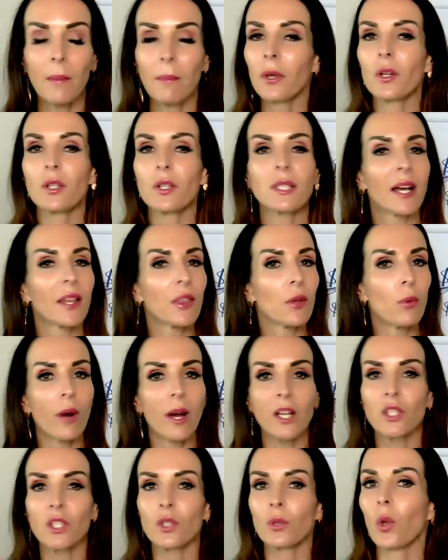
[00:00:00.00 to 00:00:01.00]
because
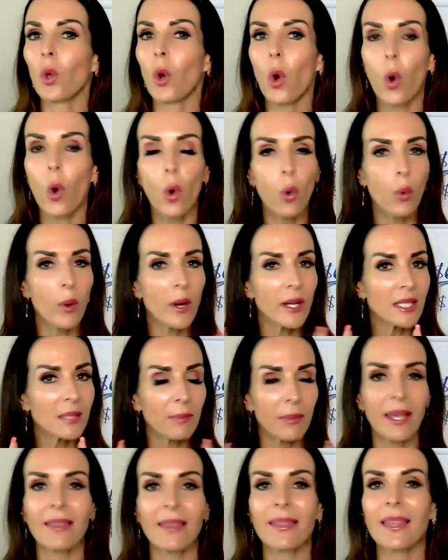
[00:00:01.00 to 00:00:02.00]
otherwise you will
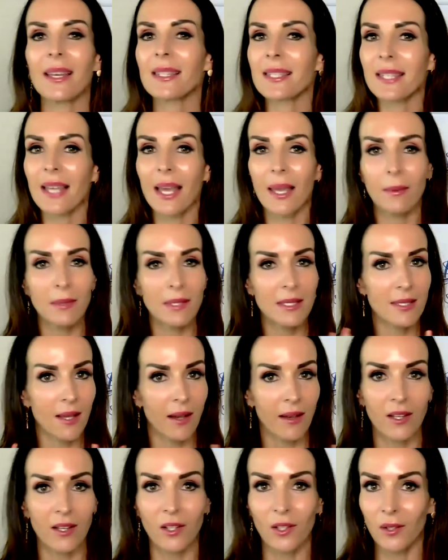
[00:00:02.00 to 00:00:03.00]
always be in that same
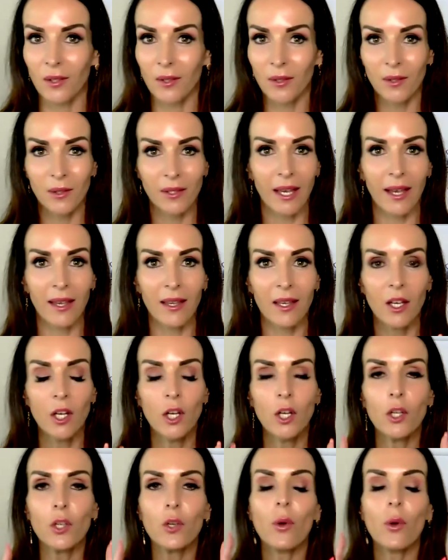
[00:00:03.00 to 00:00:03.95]
cycle, okay?